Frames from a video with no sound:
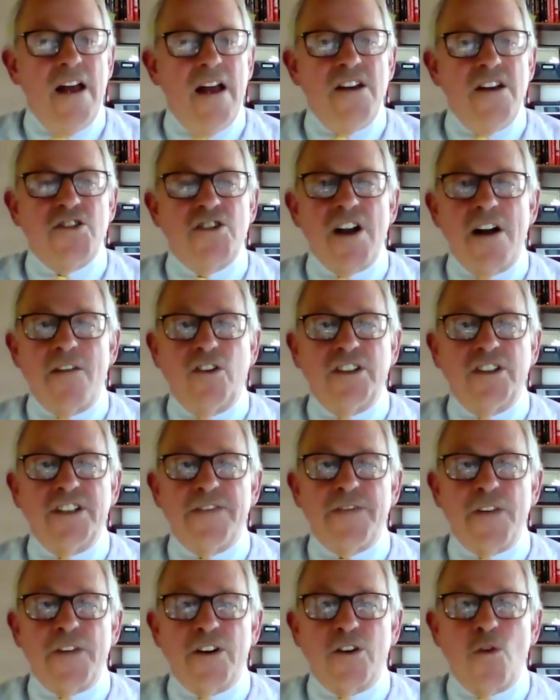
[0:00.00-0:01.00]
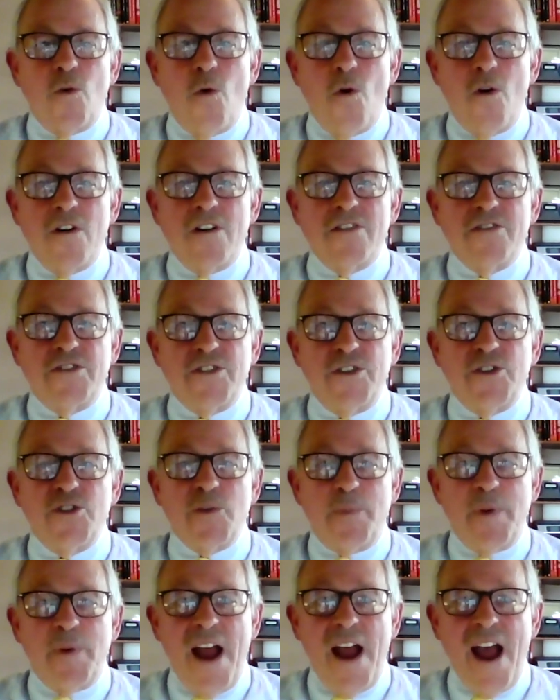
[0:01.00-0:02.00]
several different quarters in
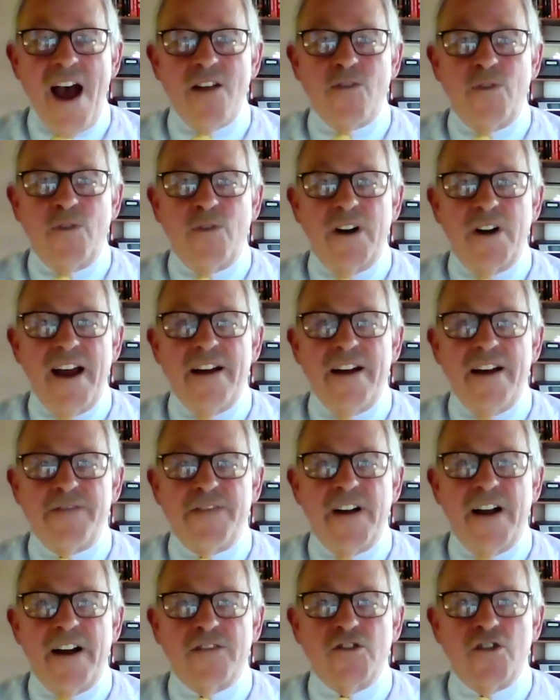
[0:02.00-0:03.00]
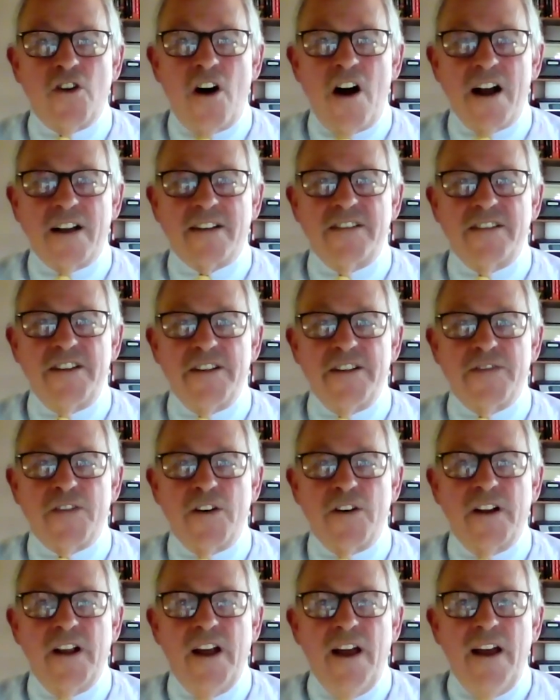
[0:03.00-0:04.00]
Japan when I have have talked to
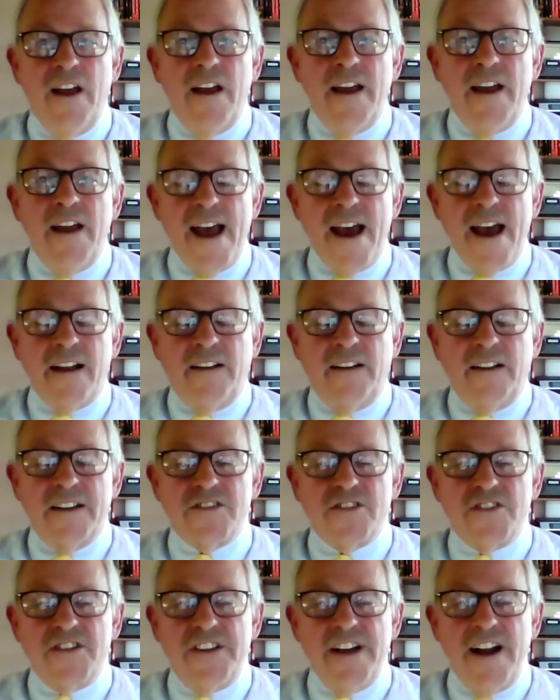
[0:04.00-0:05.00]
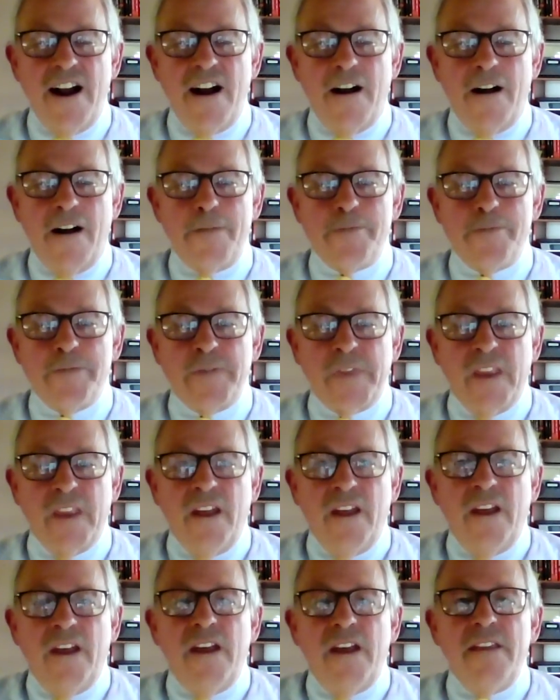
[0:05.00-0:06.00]
different analysts there
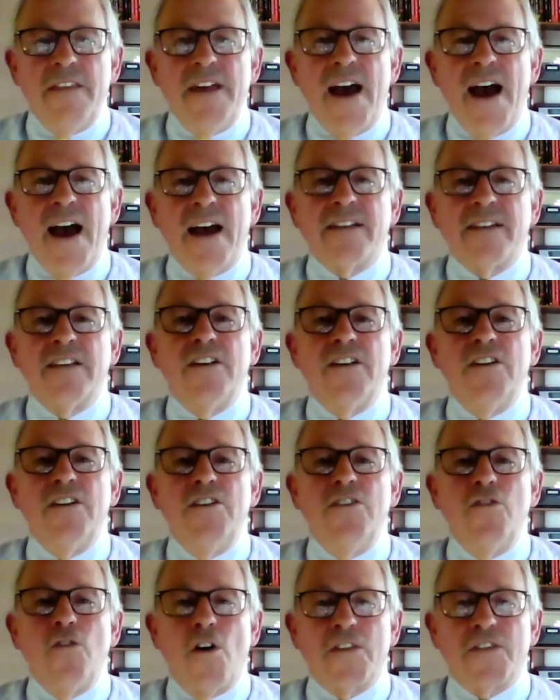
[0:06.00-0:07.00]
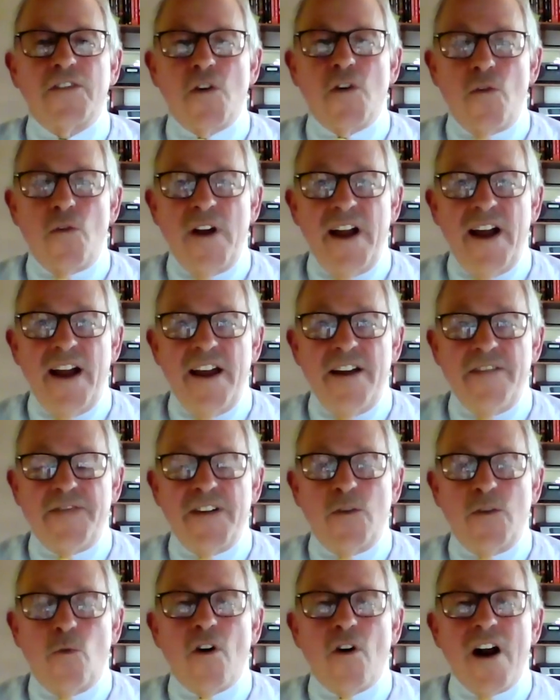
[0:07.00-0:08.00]
that North Korea, if
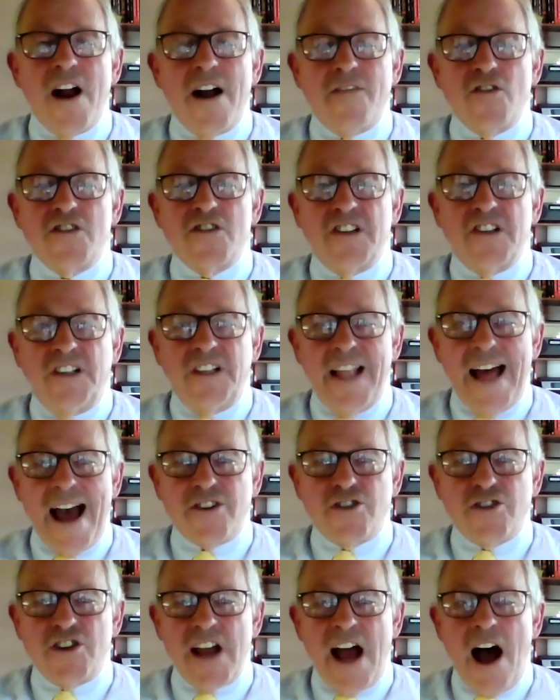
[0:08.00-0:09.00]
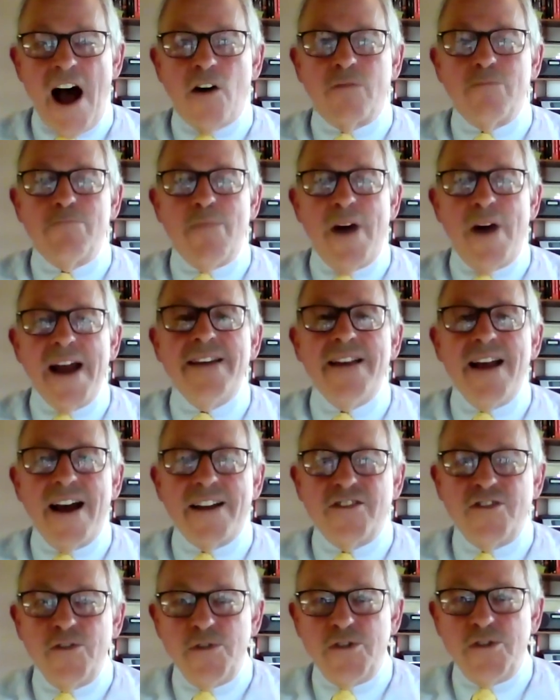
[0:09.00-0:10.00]
it were ever to lash out, might
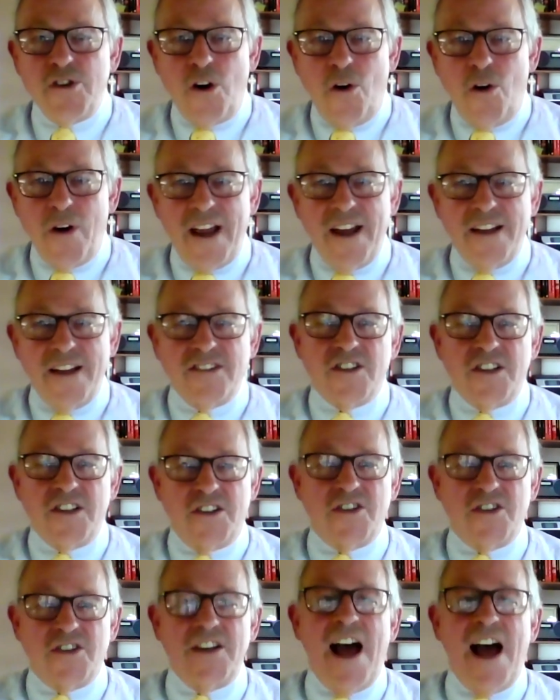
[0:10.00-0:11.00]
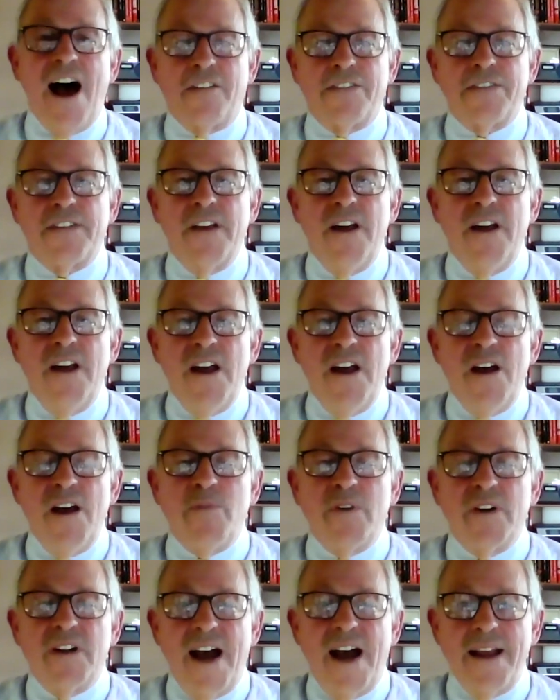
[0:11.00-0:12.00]
not do so against the South,
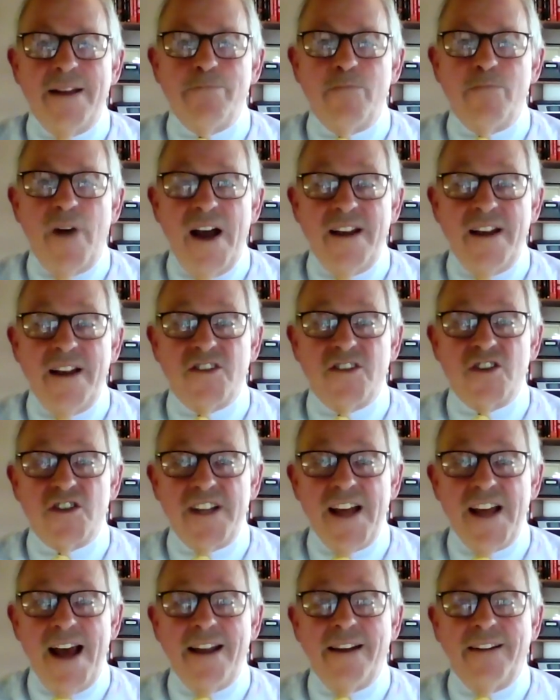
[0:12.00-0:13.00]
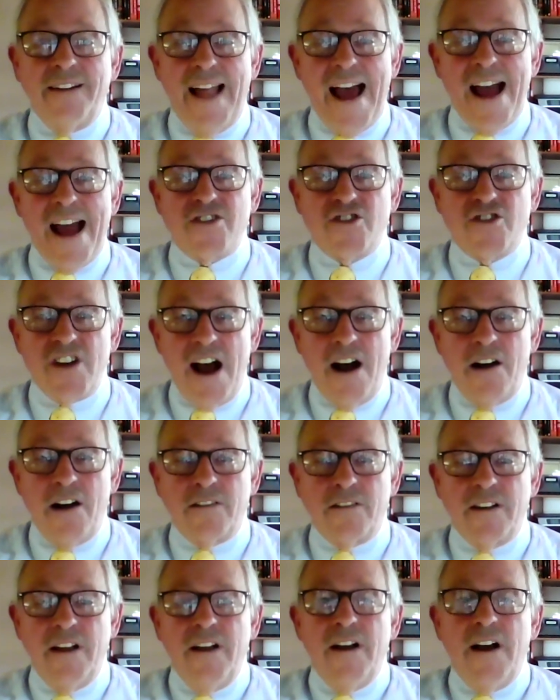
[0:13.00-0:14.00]
but might, might instead lash out
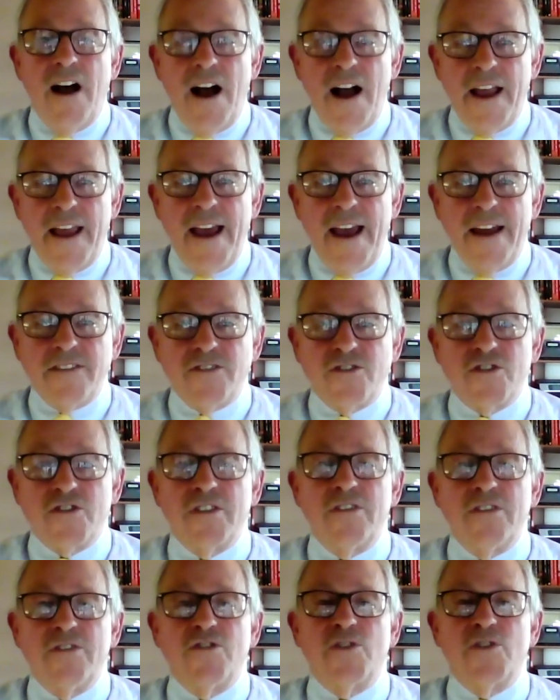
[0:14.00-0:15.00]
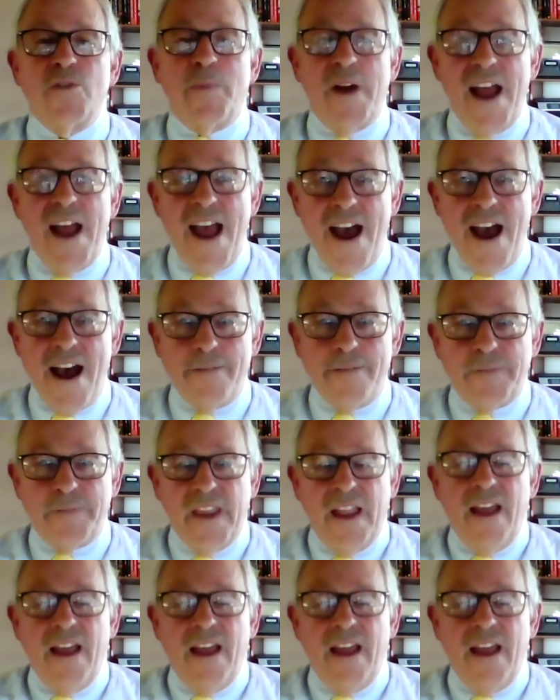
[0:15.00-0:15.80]
against Japan.